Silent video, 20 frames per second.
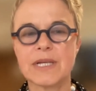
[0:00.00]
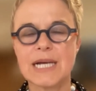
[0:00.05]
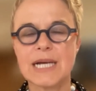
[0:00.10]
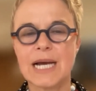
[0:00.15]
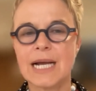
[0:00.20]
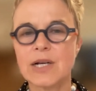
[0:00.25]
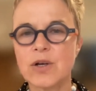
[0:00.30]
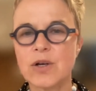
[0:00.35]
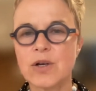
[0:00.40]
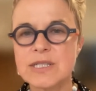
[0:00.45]

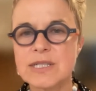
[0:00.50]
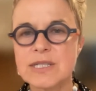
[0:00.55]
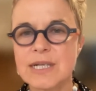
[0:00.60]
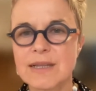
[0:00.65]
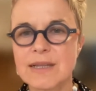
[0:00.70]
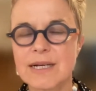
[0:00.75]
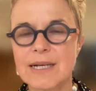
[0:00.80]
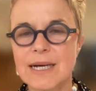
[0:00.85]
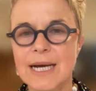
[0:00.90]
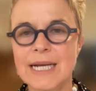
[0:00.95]

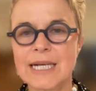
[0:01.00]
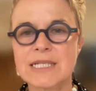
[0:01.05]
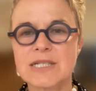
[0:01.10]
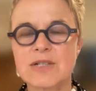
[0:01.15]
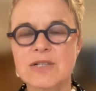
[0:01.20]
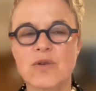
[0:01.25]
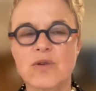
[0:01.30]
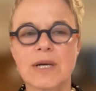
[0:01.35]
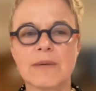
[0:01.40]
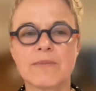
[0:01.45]
diagnostic that I
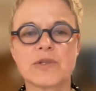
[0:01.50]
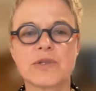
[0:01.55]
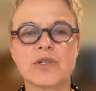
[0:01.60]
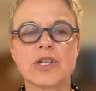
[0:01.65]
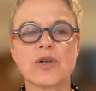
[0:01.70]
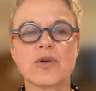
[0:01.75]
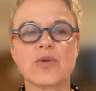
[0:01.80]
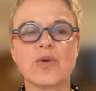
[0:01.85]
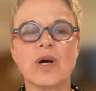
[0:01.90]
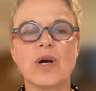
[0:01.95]
described
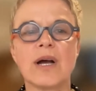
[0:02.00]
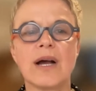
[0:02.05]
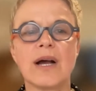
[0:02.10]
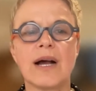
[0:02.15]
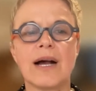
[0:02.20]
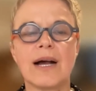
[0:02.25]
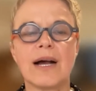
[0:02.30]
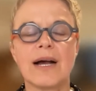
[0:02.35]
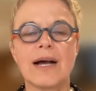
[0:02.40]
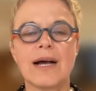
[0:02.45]
to you,
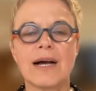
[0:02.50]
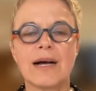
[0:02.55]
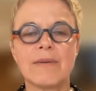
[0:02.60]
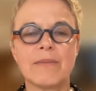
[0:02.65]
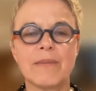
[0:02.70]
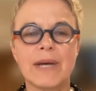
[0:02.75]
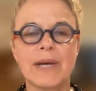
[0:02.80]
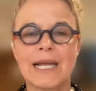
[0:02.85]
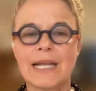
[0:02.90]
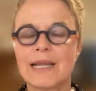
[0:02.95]

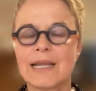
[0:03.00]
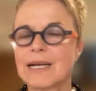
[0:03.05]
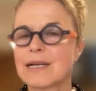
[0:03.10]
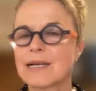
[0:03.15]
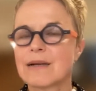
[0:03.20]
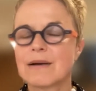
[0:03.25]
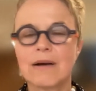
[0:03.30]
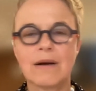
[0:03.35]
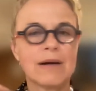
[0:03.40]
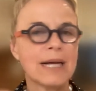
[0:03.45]
and
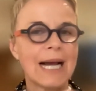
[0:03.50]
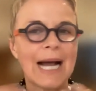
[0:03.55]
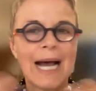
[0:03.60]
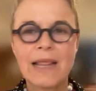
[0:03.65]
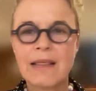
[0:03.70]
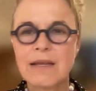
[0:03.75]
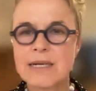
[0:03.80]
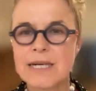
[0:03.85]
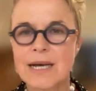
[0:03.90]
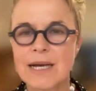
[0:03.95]
that
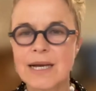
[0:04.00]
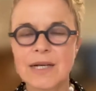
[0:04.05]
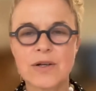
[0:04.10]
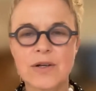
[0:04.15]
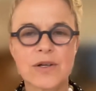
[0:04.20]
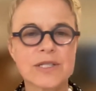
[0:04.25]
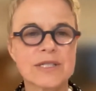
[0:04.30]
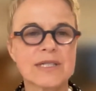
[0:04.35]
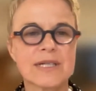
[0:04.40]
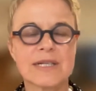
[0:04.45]
other
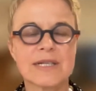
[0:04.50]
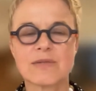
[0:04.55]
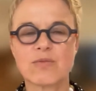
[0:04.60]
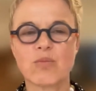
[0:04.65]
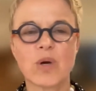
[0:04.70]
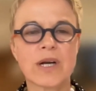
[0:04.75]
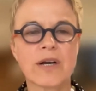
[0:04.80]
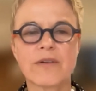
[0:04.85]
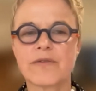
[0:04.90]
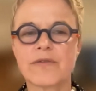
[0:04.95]
diagnostics,
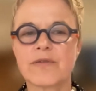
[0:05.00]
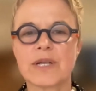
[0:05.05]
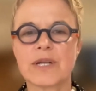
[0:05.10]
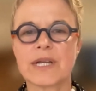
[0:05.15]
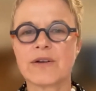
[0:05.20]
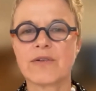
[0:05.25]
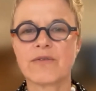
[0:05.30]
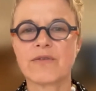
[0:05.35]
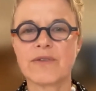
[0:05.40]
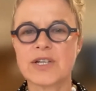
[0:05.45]
wonderful
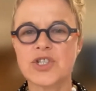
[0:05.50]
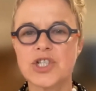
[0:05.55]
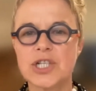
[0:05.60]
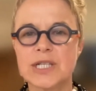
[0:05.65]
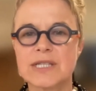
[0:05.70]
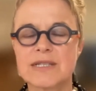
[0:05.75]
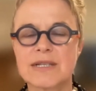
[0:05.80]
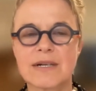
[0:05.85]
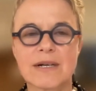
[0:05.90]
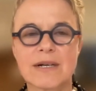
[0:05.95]

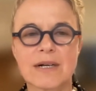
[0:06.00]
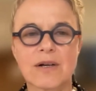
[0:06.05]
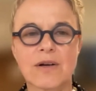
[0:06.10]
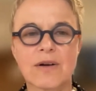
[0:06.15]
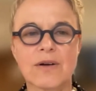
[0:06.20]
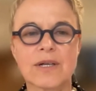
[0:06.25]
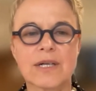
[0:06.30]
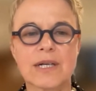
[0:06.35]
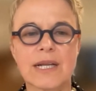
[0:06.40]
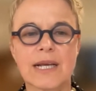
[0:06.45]
innovations that are
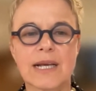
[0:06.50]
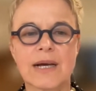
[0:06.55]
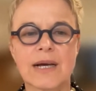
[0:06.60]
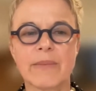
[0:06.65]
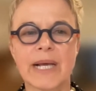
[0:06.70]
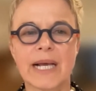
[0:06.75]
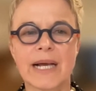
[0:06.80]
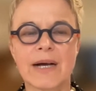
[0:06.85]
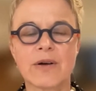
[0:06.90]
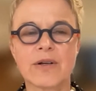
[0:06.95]
currently
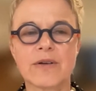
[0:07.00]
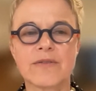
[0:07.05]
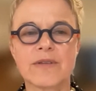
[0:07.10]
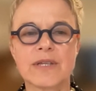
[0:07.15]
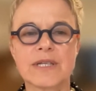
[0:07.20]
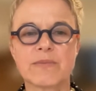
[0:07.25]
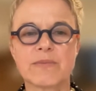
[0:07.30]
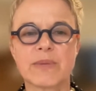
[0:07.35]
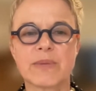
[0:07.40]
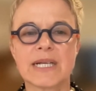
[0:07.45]
coming out of
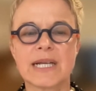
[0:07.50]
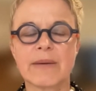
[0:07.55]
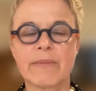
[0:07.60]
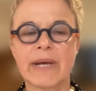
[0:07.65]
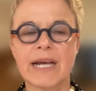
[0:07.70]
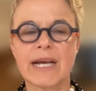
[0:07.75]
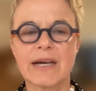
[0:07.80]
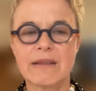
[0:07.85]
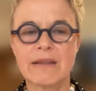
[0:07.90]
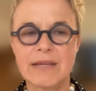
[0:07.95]
this
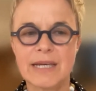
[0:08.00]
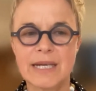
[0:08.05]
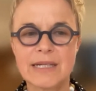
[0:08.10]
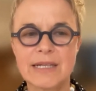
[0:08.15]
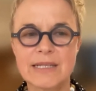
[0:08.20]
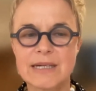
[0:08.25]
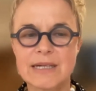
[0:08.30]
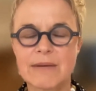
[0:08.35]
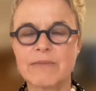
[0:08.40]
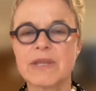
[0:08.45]
pandemic, I think
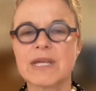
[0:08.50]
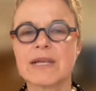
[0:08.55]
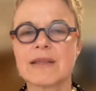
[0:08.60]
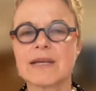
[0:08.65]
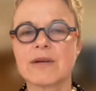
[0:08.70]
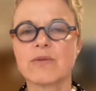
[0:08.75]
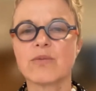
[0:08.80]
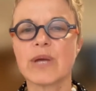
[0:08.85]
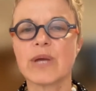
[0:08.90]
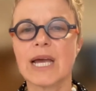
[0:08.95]
is something
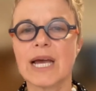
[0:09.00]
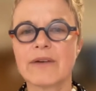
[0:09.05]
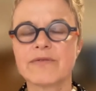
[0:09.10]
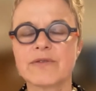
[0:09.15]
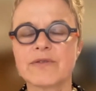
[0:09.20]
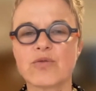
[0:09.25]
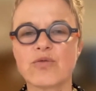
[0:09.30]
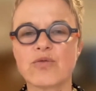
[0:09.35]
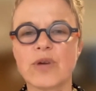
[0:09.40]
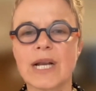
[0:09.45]
that we
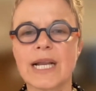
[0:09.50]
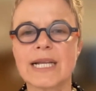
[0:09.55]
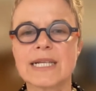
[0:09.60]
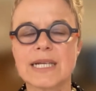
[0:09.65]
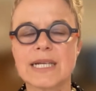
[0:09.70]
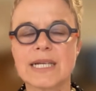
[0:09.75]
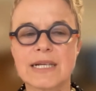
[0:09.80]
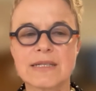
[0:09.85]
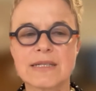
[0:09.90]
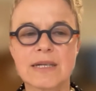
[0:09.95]
have to really
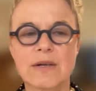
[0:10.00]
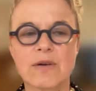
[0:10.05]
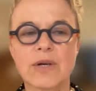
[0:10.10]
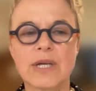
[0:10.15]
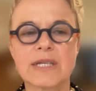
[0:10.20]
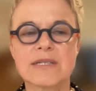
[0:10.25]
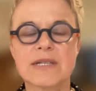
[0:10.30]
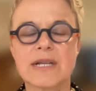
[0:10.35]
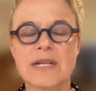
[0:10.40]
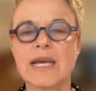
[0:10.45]
take
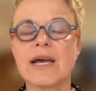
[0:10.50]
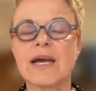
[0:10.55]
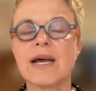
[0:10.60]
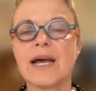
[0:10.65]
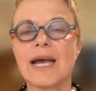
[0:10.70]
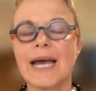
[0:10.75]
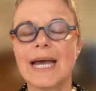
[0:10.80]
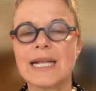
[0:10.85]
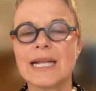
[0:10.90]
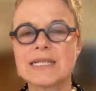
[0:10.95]
seriously
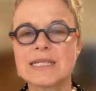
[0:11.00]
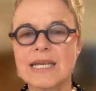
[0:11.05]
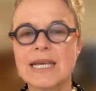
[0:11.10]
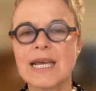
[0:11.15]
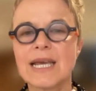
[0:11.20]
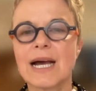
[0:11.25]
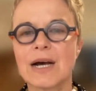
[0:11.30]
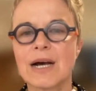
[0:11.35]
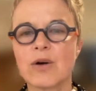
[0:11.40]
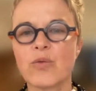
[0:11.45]
and
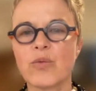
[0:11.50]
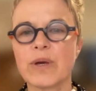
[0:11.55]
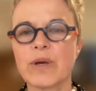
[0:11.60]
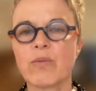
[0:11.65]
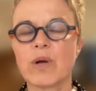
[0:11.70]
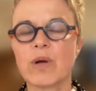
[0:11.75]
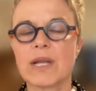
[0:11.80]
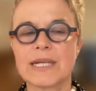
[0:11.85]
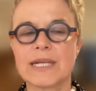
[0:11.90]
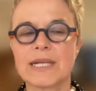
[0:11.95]
see how we
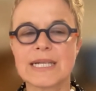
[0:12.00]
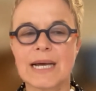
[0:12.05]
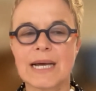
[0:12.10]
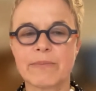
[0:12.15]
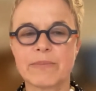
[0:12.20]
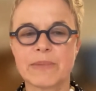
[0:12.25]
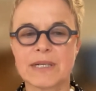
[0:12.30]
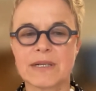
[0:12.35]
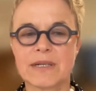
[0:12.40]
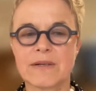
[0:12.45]
will
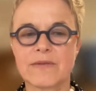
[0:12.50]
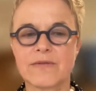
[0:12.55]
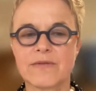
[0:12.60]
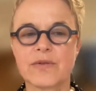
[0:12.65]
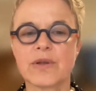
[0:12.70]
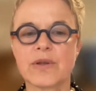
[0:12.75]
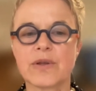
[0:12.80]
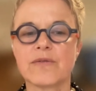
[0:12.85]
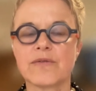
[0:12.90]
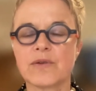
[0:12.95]
adapt it
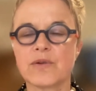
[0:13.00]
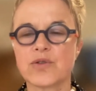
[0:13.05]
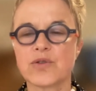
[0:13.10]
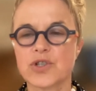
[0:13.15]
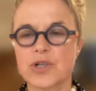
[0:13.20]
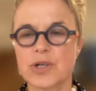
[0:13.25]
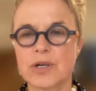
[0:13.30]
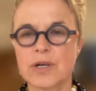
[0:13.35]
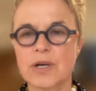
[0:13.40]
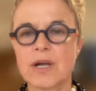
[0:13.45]
for the
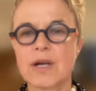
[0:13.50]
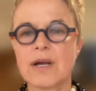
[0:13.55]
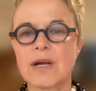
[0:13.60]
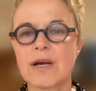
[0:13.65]
future,